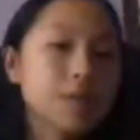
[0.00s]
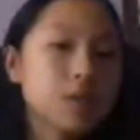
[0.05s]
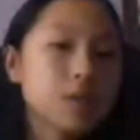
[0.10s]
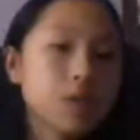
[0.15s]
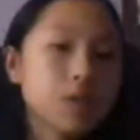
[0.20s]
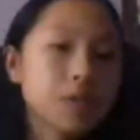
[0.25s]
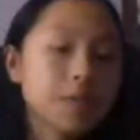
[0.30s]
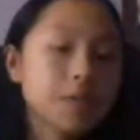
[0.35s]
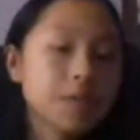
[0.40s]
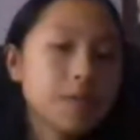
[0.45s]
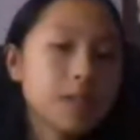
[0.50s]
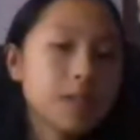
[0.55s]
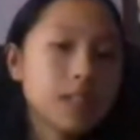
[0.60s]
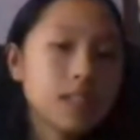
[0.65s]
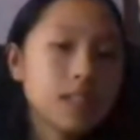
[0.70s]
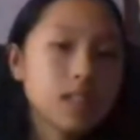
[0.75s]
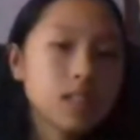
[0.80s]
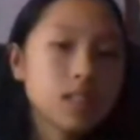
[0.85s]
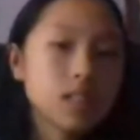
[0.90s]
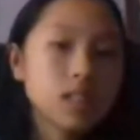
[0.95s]
to
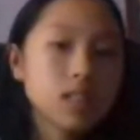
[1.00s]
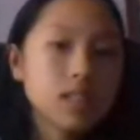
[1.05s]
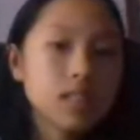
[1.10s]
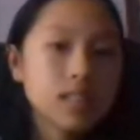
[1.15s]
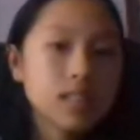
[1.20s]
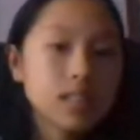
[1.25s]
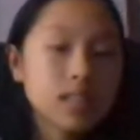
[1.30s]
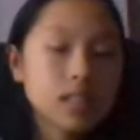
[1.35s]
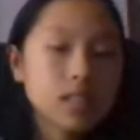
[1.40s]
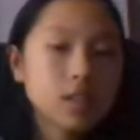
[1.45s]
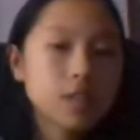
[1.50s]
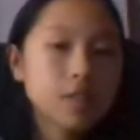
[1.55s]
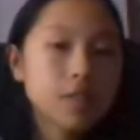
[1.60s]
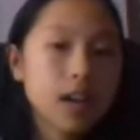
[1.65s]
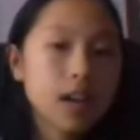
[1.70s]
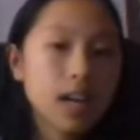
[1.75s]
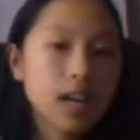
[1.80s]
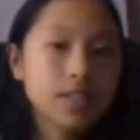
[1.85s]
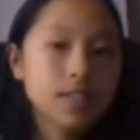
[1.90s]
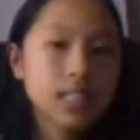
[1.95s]
fit
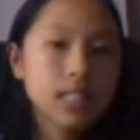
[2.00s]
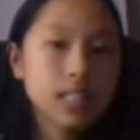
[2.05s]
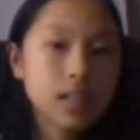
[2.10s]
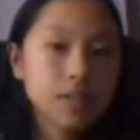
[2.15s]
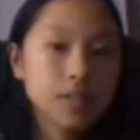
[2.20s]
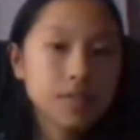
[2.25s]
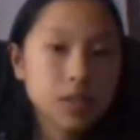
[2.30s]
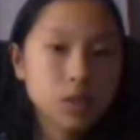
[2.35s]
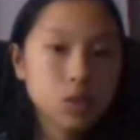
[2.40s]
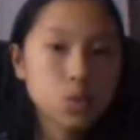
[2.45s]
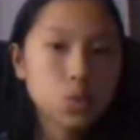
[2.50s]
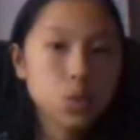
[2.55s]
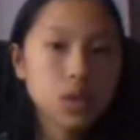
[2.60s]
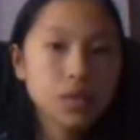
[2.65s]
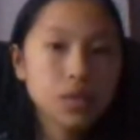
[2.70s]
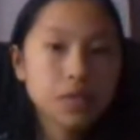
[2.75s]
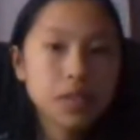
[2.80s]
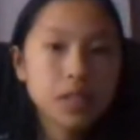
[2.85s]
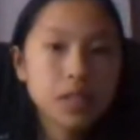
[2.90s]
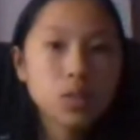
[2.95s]
35 interviews
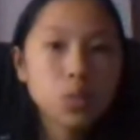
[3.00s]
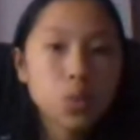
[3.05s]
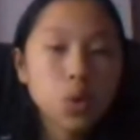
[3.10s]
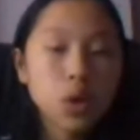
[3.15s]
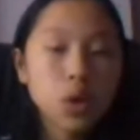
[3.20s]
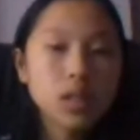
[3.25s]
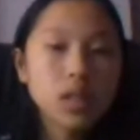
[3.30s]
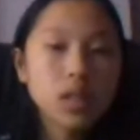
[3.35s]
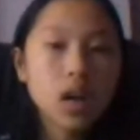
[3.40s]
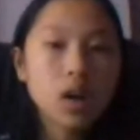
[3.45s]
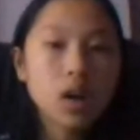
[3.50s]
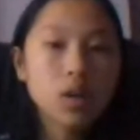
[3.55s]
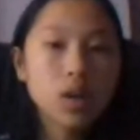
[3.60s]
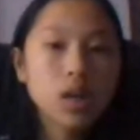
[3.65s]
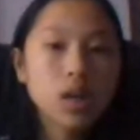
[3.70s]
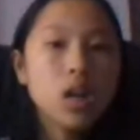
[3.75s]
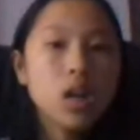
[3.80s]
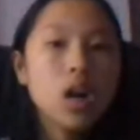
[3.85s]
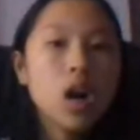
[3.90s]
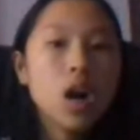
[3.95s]
within one hour
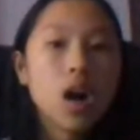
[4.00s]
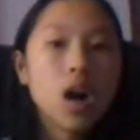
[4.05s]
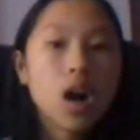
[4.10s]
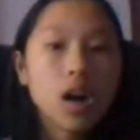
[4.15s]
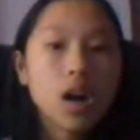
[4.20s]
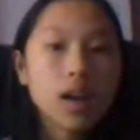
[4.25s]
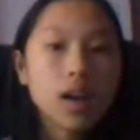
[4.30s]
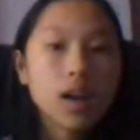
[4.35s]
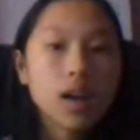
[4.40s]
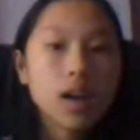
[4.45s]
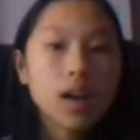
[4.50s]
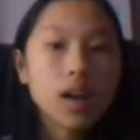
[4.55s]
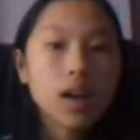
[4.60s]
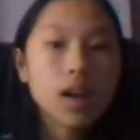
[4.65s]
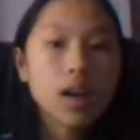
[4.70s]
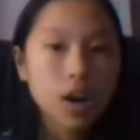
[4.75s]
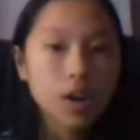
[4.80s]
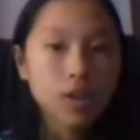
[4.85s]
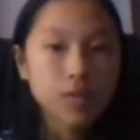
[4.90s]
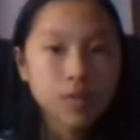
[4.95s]
and a
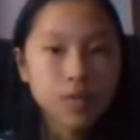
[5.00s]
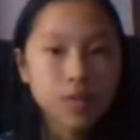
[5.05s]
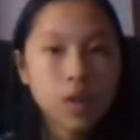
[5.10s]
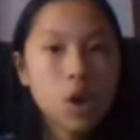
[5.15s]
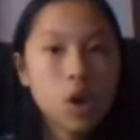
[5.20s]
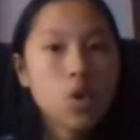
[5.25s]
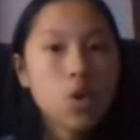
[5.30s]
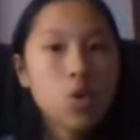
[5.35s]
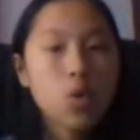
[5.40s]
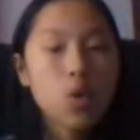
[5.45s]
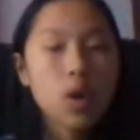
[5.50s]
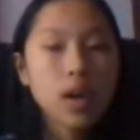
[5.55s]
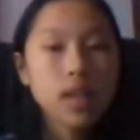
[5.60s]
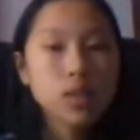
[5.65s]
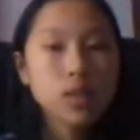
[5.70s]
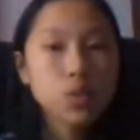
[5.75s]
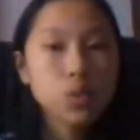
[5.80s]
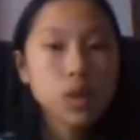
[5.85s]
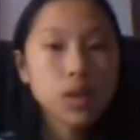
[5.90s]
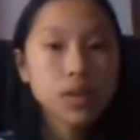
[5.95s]
half. What
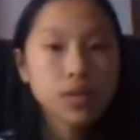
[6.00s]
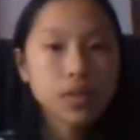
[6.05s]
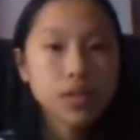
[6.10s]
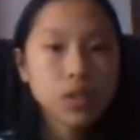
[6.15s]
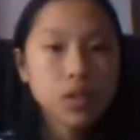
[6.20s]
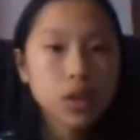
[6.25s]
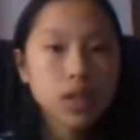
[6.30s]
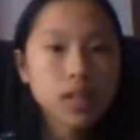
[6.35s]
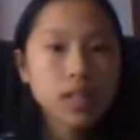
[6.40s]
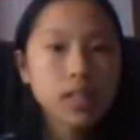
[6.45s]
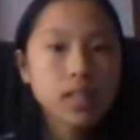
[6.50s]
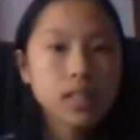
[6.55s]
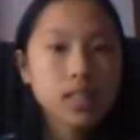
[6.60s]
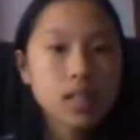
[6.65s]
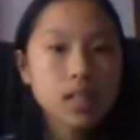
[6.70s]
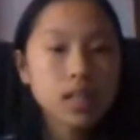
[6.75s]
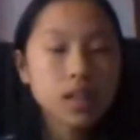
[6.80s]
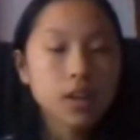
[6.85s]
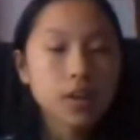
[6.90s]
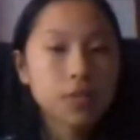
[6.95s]
we've done is
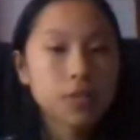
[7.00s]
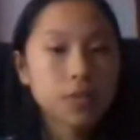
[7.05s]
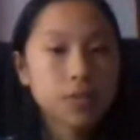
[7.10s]
enough.